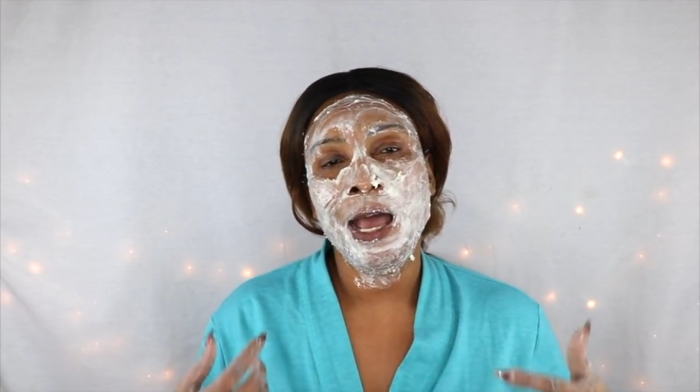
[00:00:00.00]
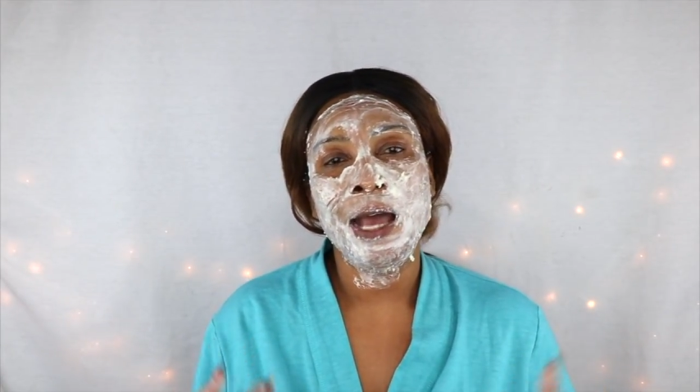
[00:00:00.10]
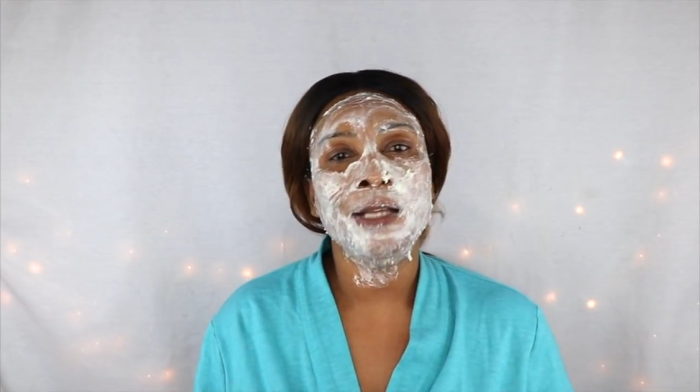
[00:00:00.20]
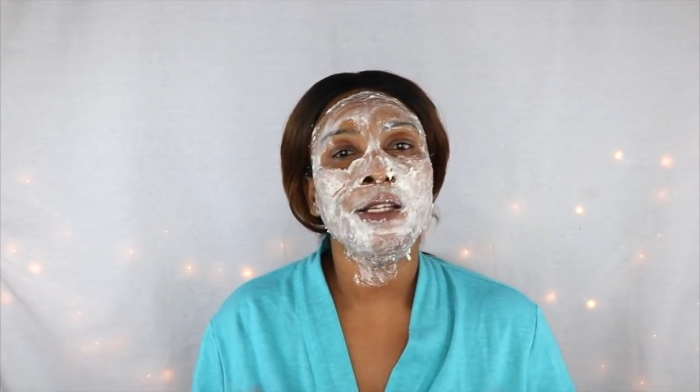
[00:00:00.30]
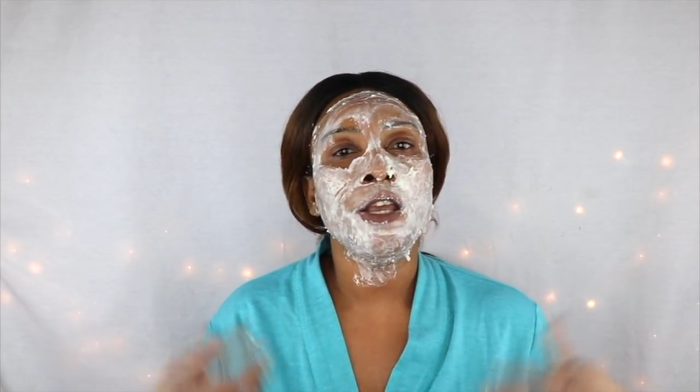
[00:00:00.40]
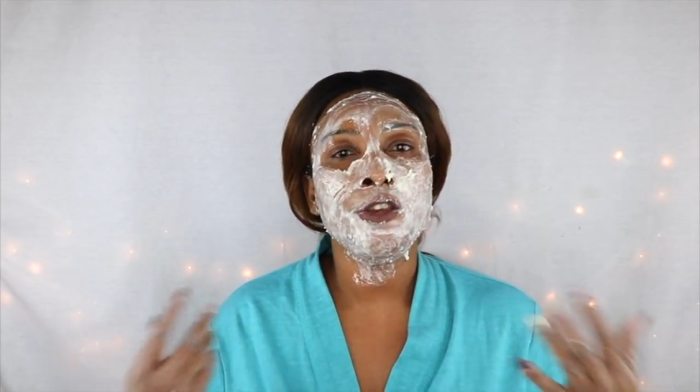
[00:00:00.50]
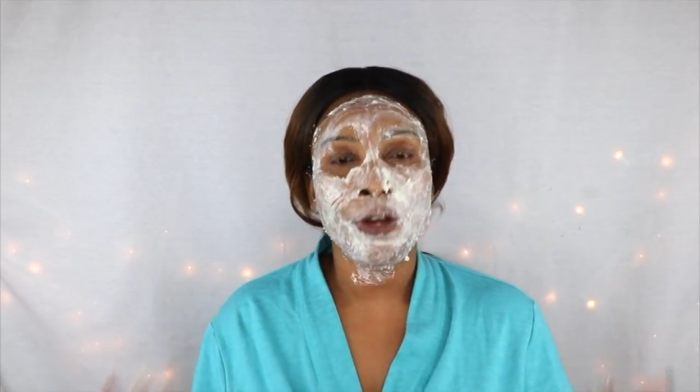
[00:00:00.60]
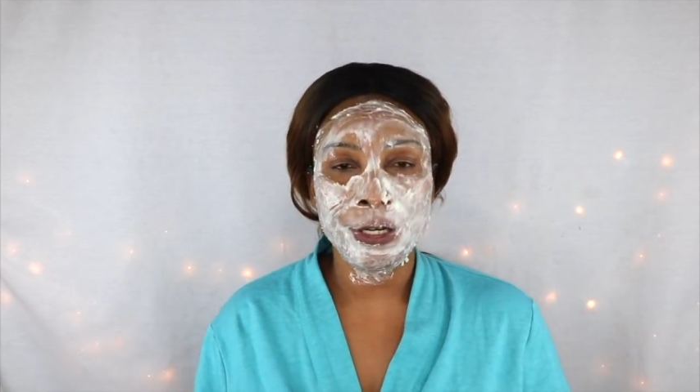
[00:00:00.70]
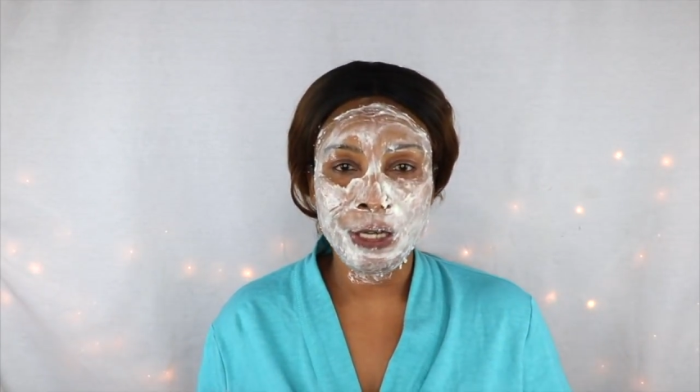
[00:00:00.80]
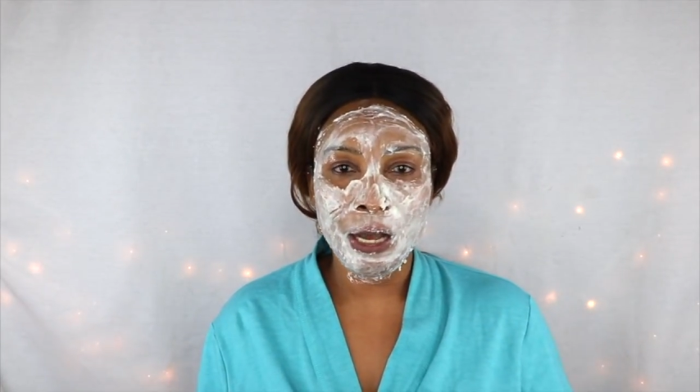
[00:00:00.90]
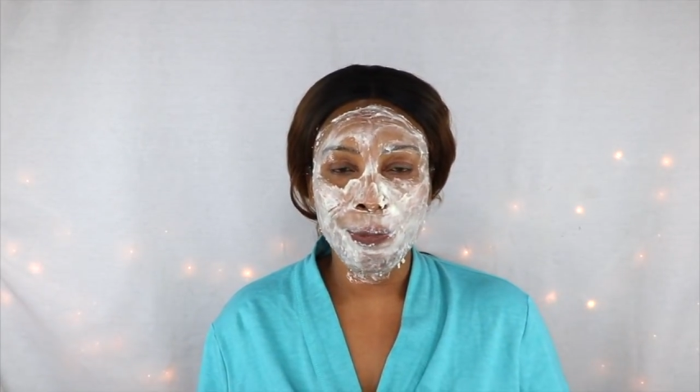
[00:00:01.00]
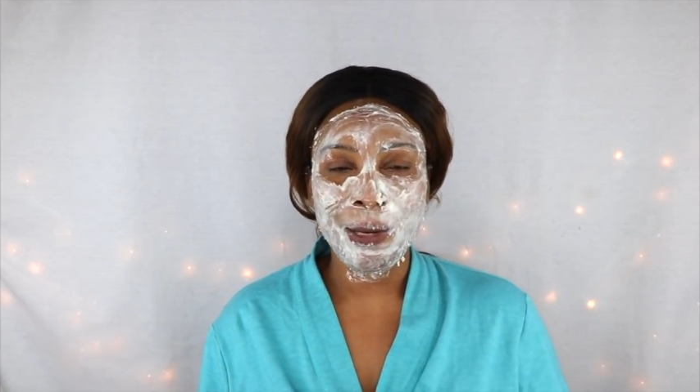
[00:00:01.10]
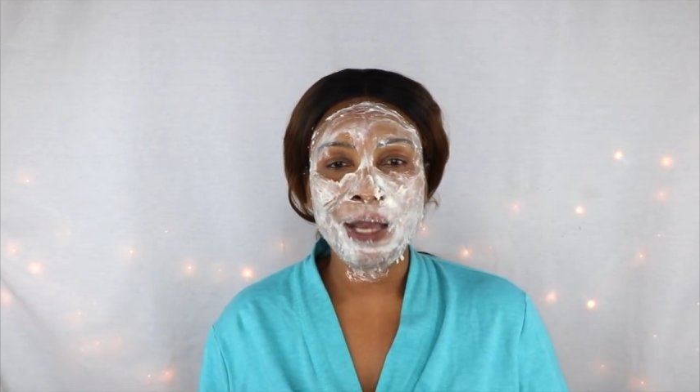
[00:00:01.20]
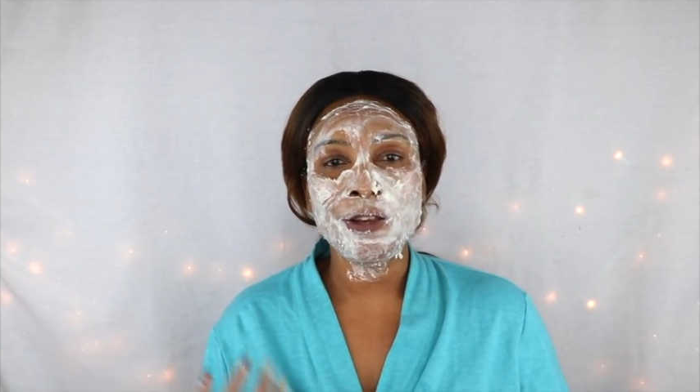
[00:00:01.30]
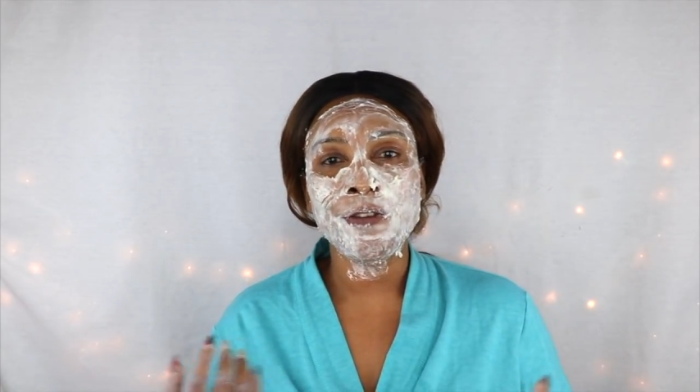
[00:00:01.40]
and you're going to
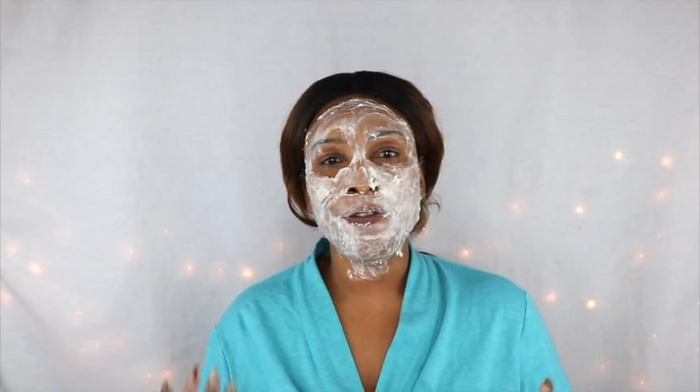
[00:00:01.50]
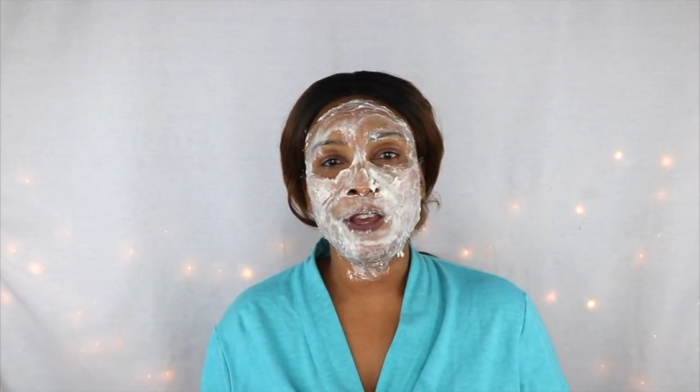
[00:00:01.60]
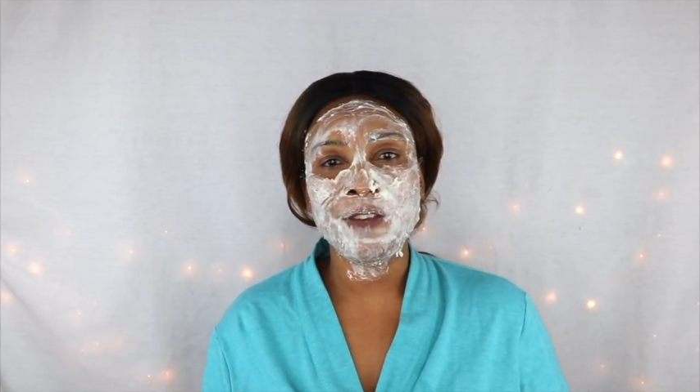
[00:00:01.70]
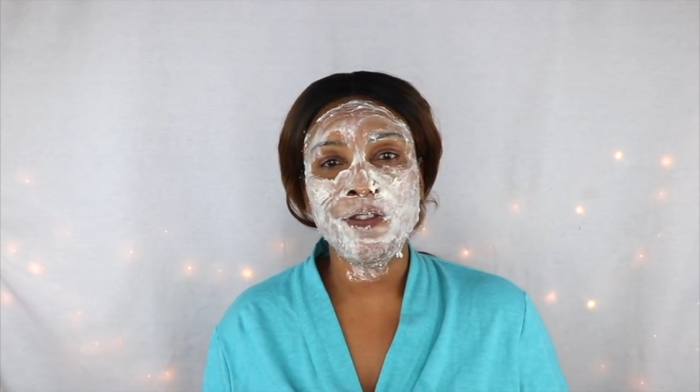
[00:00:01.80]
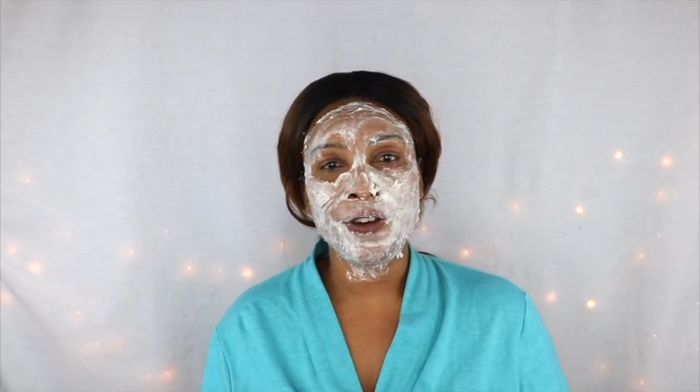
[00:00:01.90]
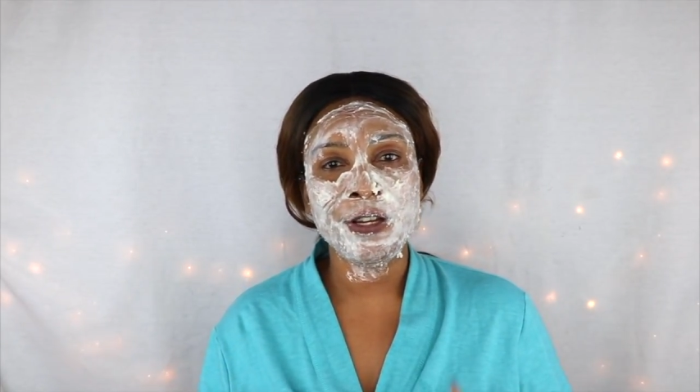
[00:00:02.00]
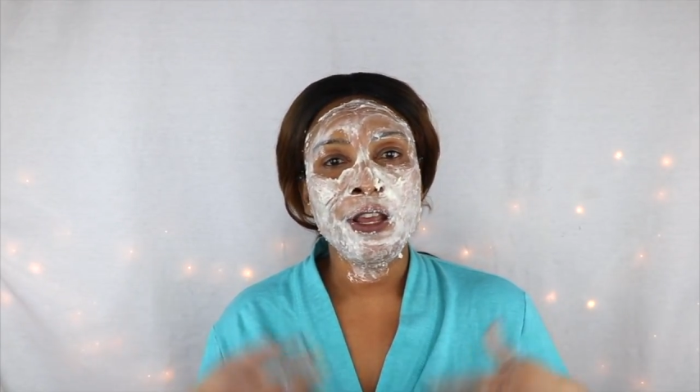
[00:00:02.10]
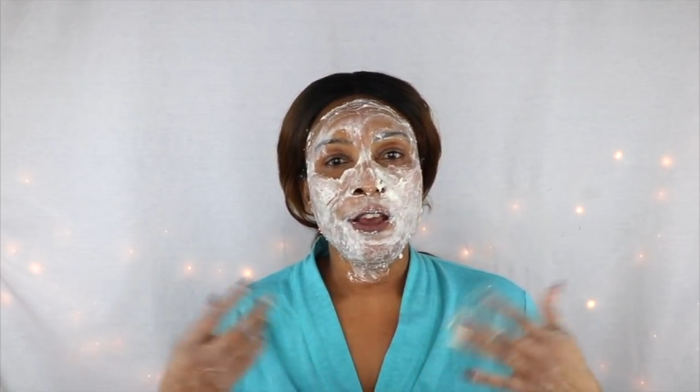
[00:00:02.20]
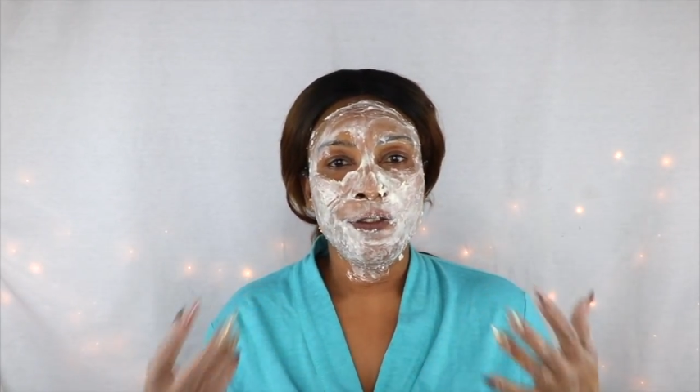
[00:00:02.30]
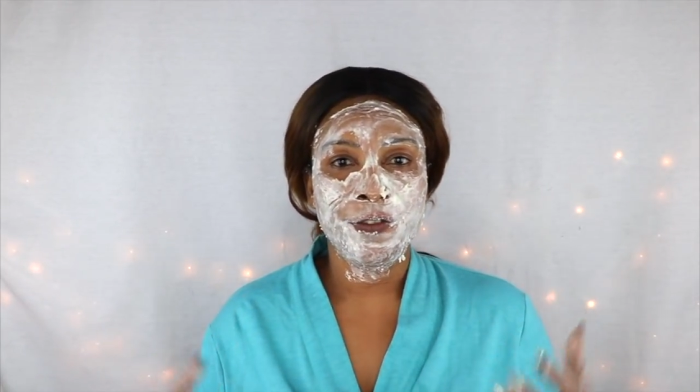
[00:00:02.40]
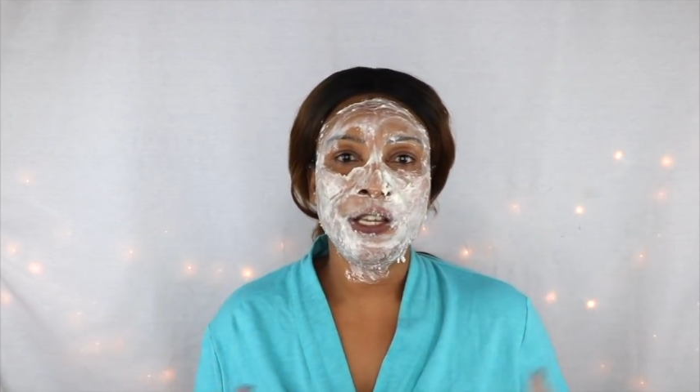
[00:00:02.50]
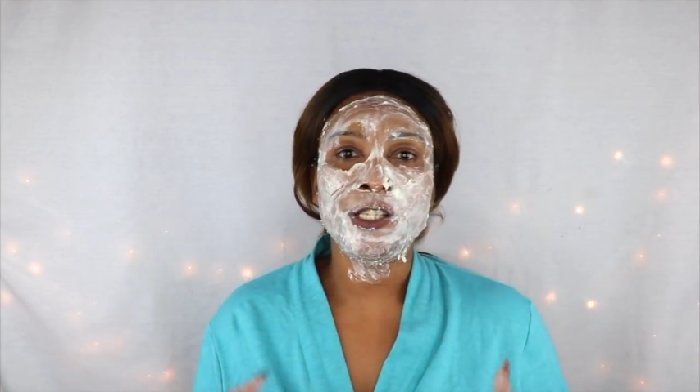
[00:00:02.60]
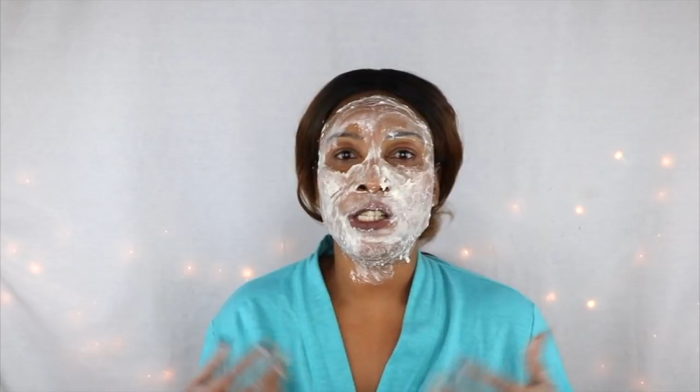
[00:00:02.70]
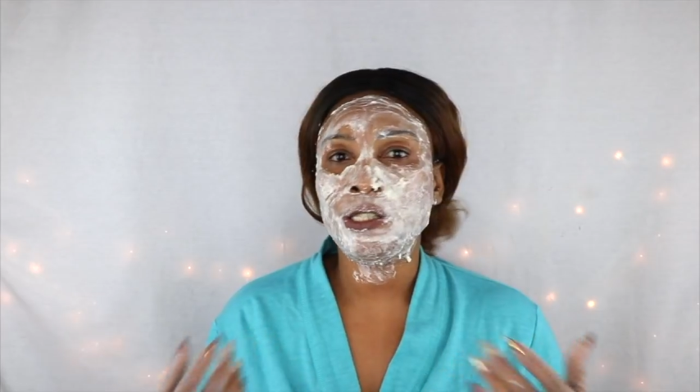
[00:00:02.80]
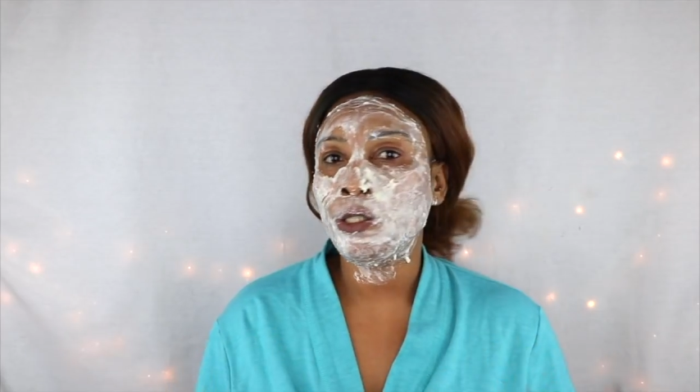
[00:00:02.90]
apply your favorite
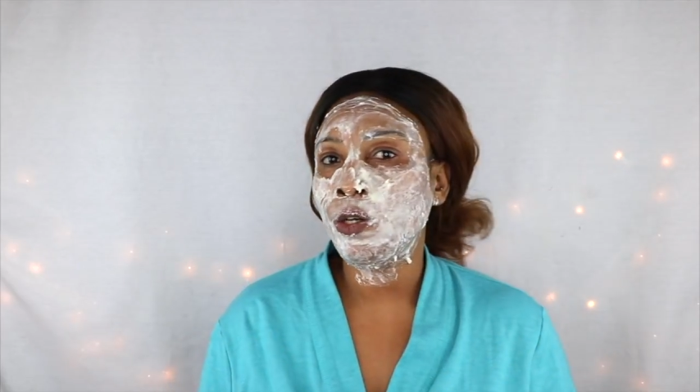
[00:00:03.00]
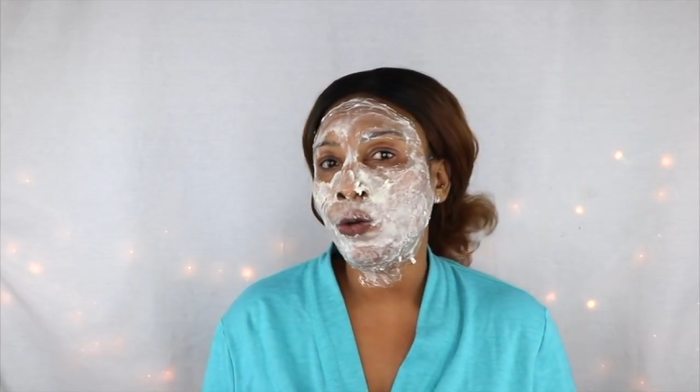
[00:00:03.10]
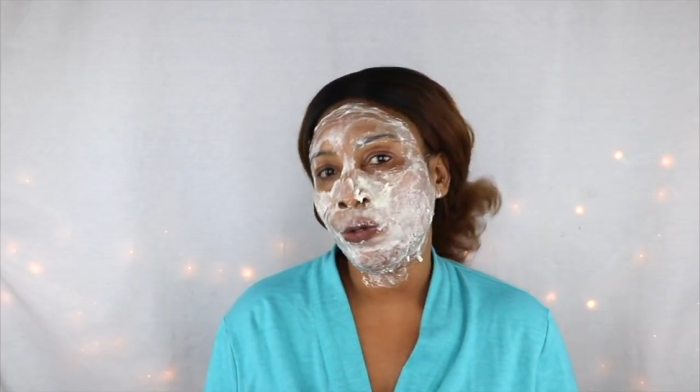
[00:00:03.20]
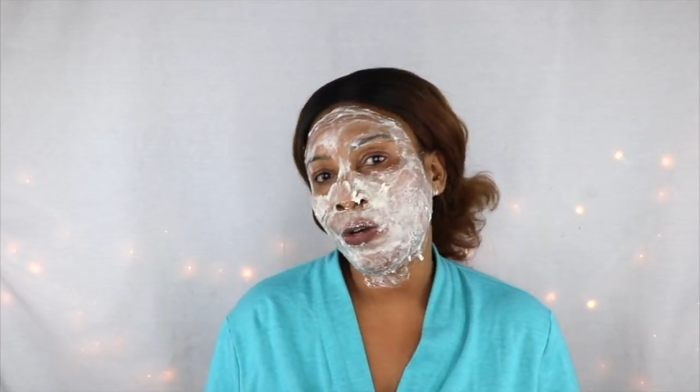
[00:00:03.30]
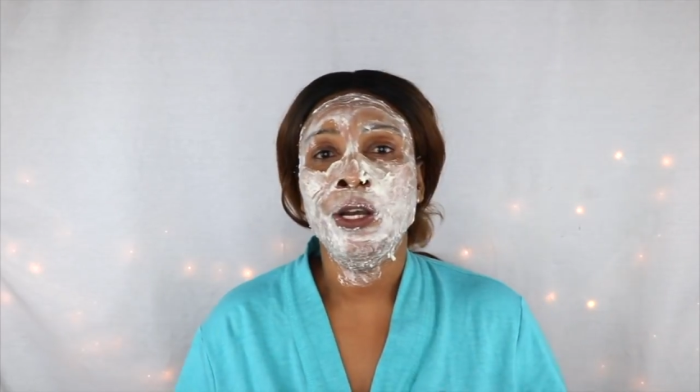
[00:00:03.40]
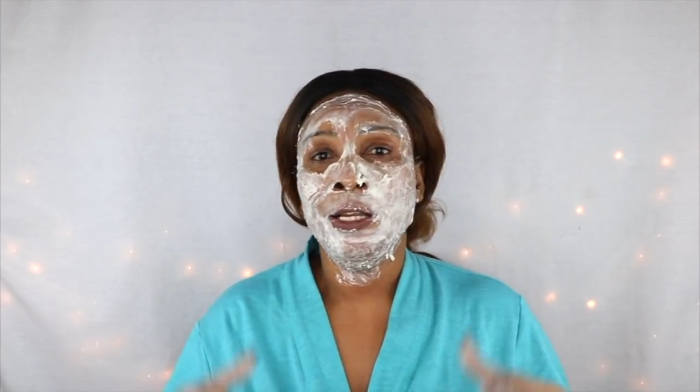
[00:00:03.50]
facial toner.